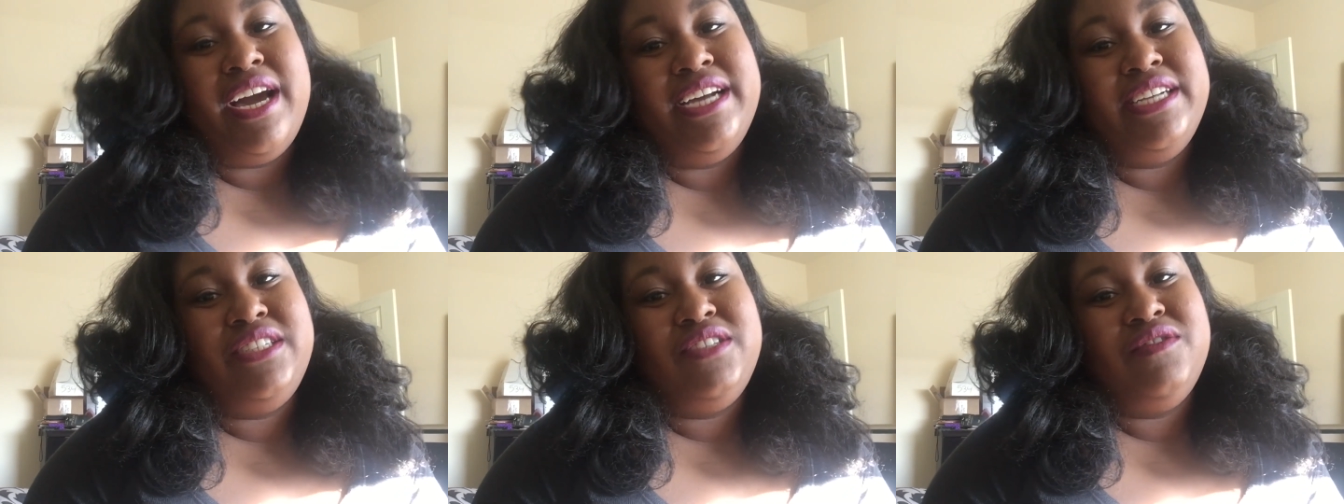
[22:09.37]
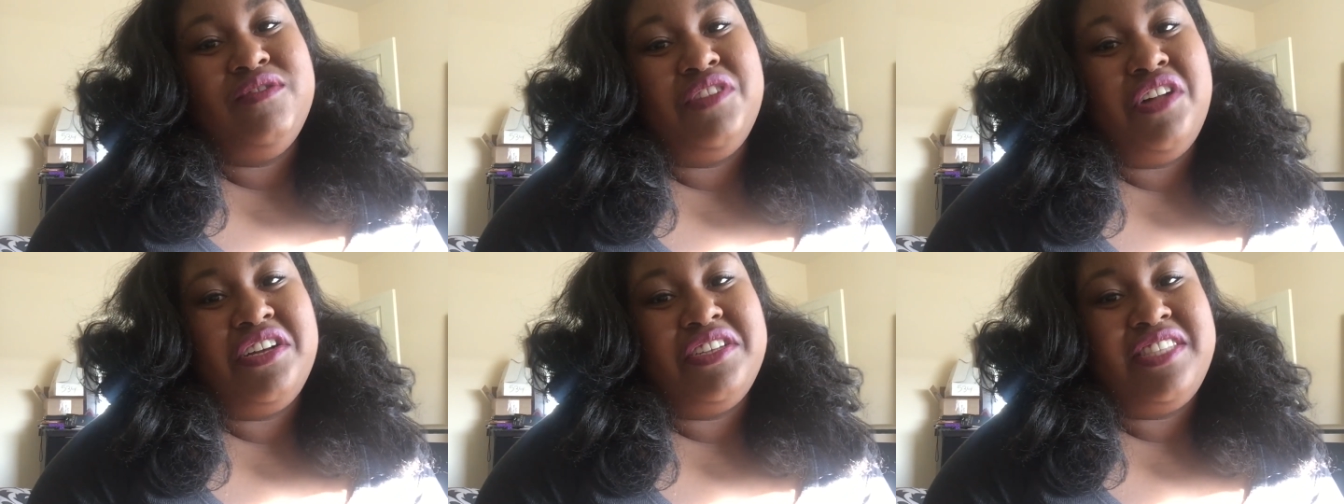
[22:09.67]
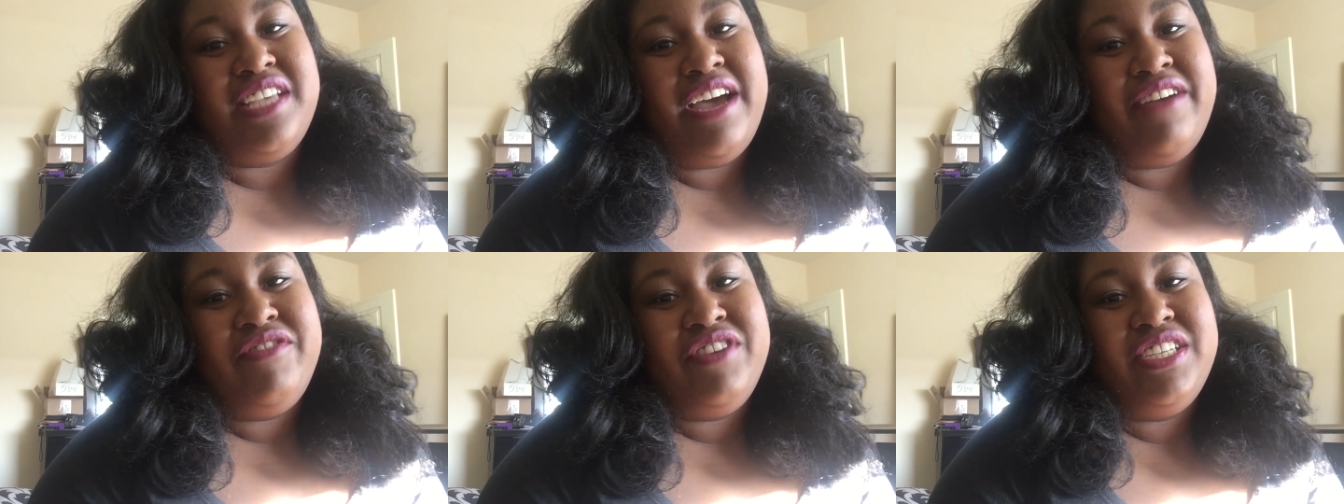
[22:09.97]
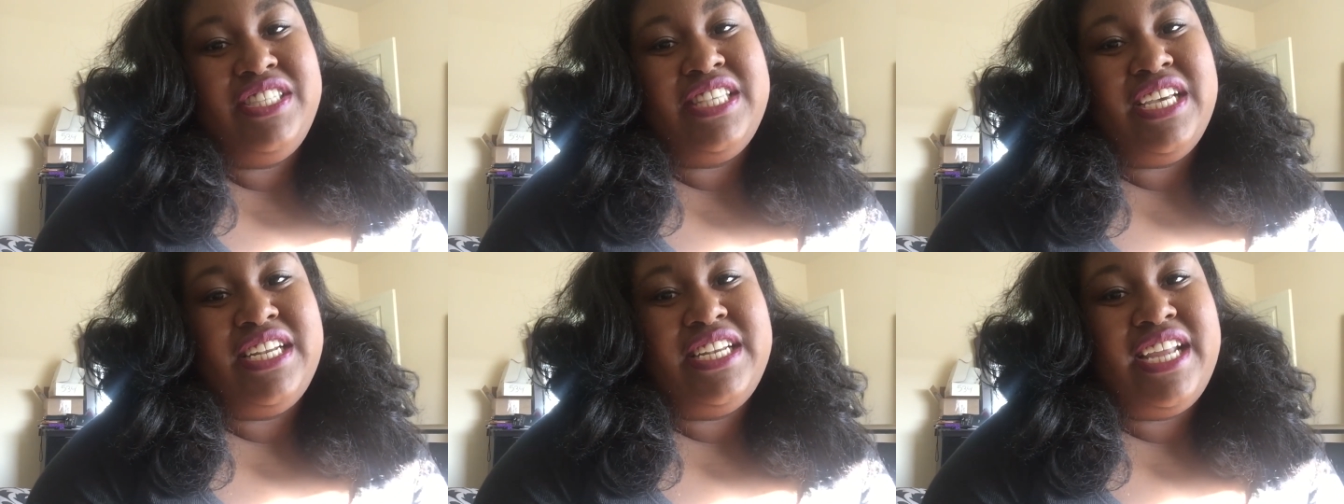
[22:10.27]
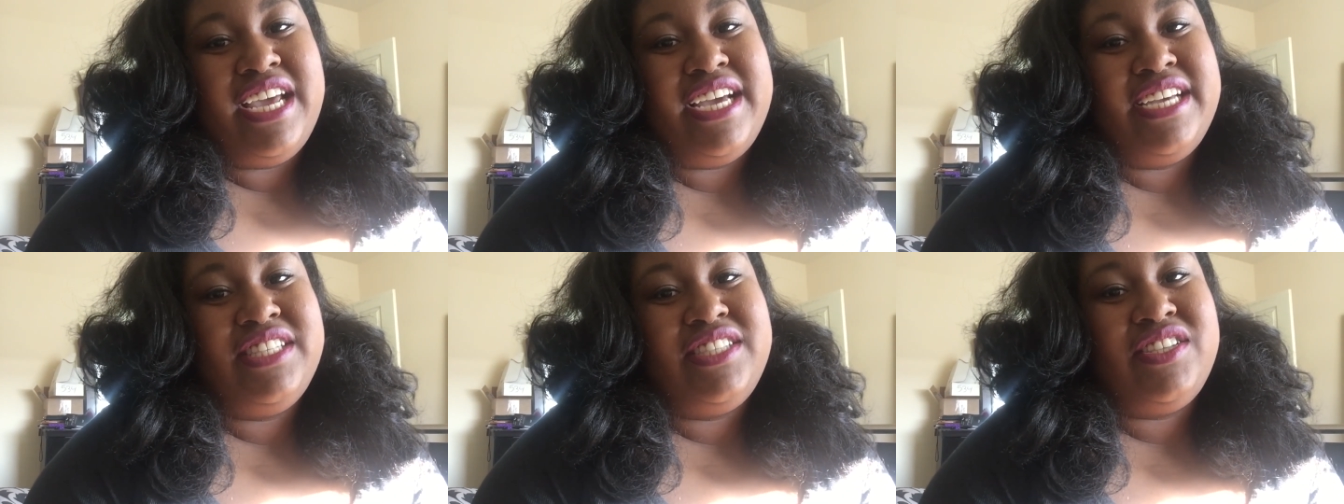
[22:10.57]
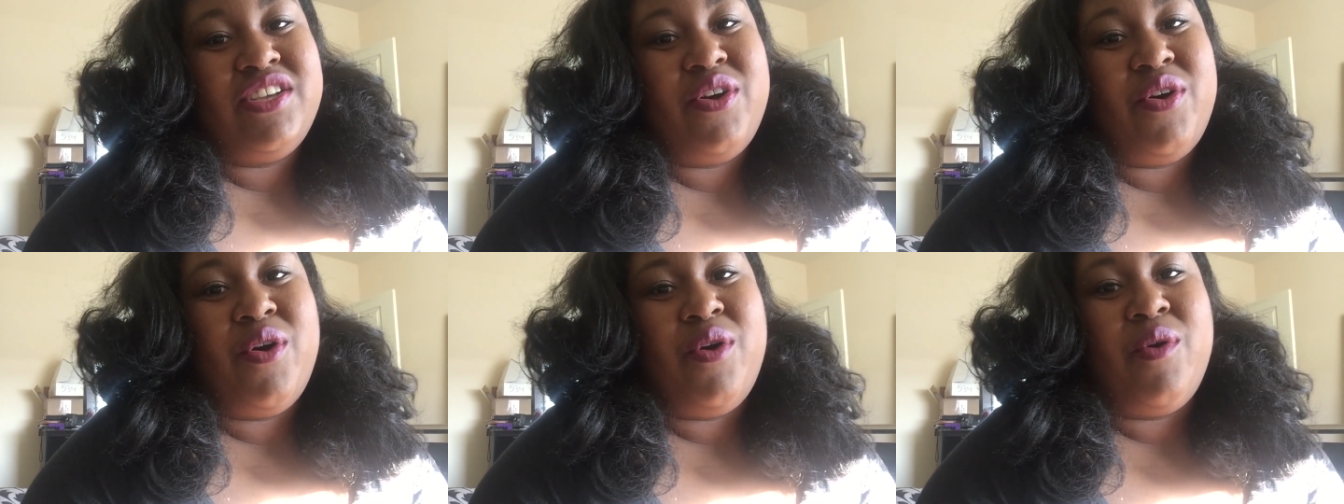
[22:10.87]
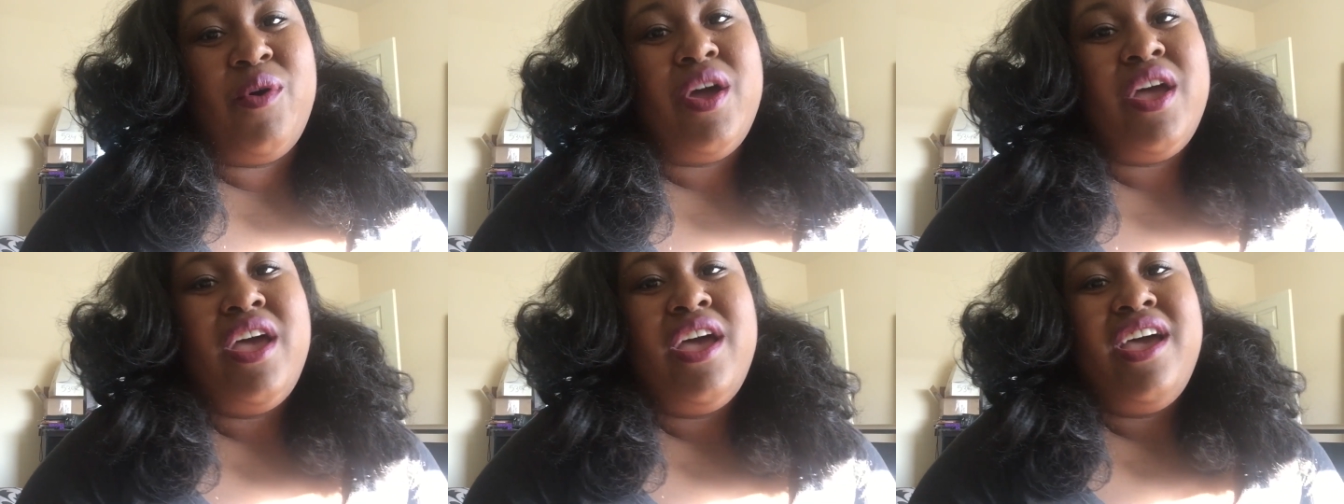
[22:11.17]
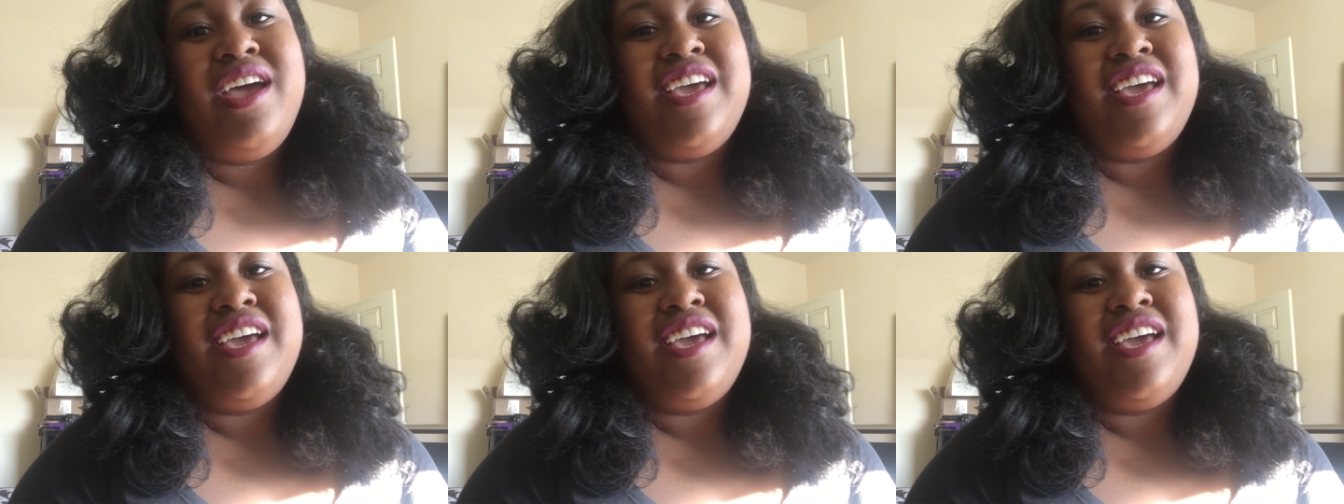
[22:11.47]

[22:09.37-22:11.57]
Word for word: I do vlogs every Sunday, so